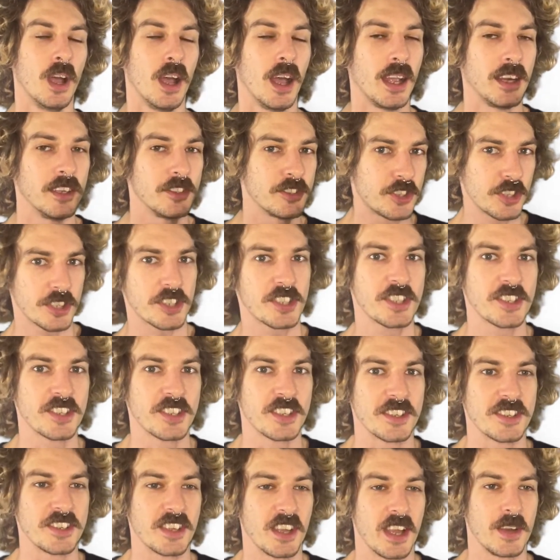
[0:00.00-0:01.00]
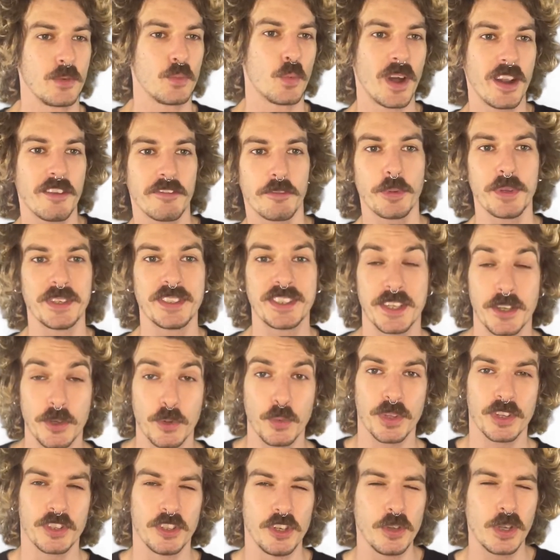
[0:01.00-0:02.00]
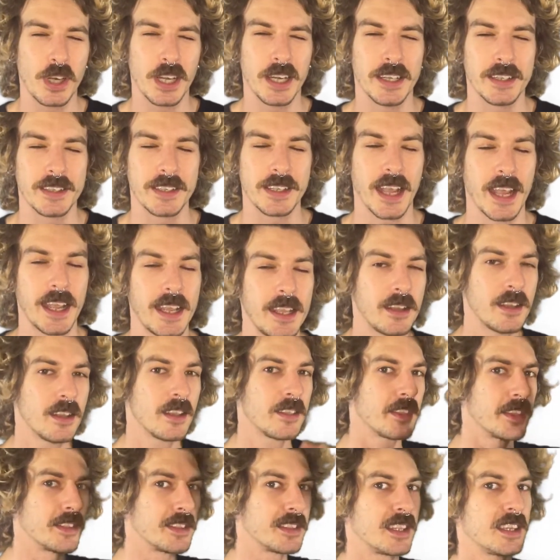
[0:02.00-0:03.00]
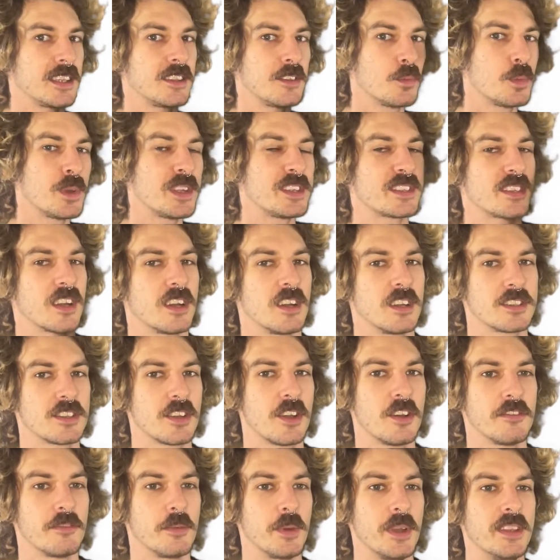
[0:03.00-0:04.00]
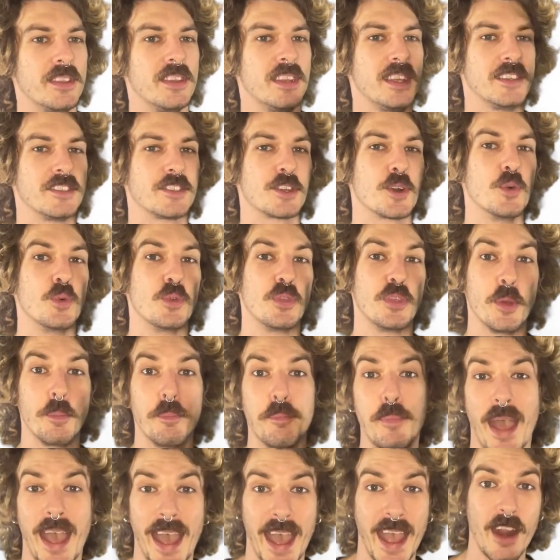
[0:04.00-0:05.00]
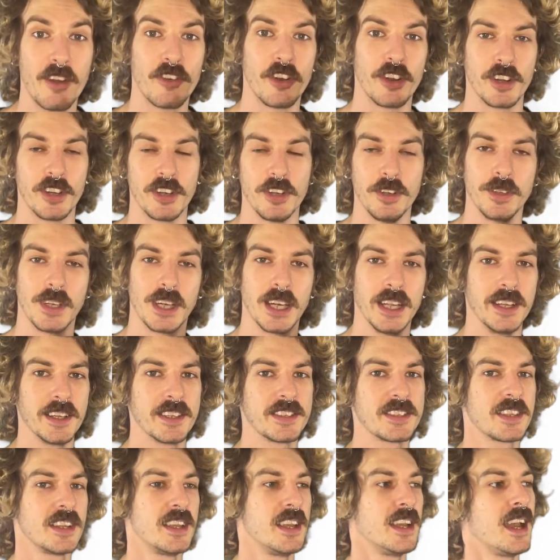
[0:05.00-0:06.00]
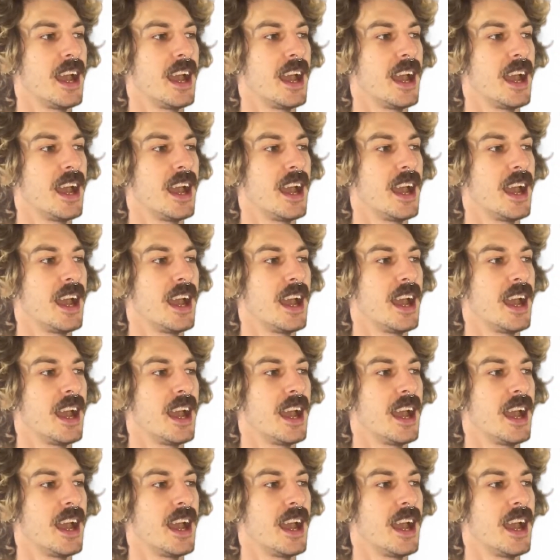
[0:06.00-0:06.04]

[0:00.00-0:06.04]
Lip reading: Just as an aside, whenever we deal with nuclear decay, the thing that we start off with is called the parent nucleus,